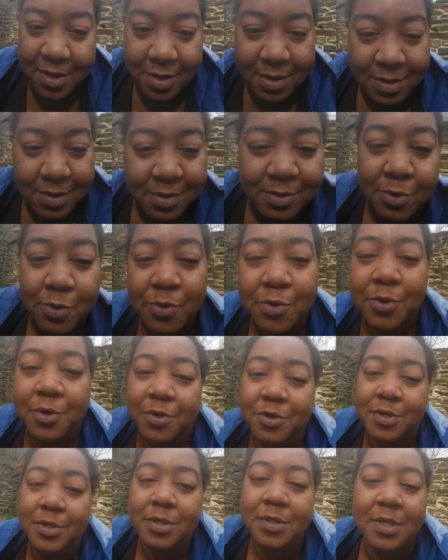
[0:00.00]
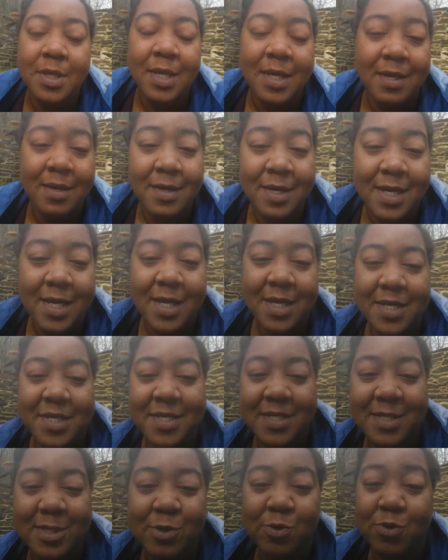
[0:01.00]
the corner. It's
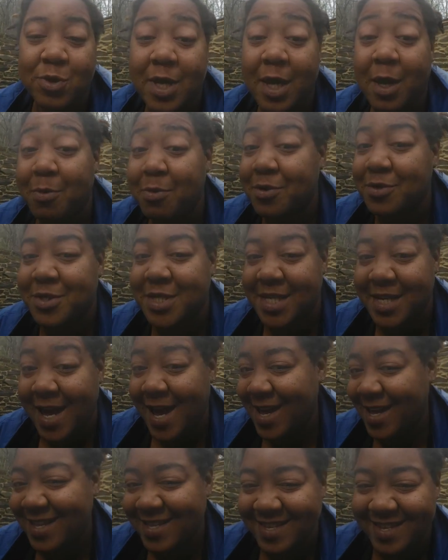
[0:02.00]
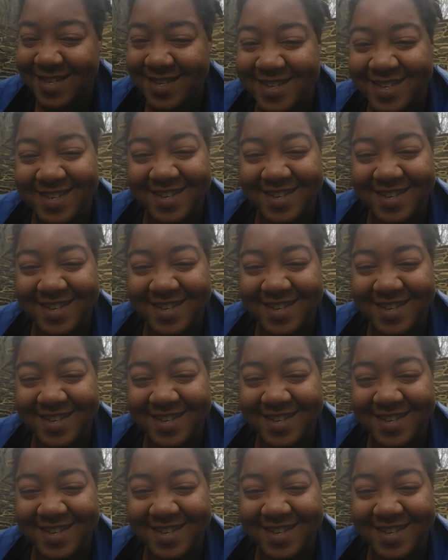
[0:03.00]
tuna helper tonight.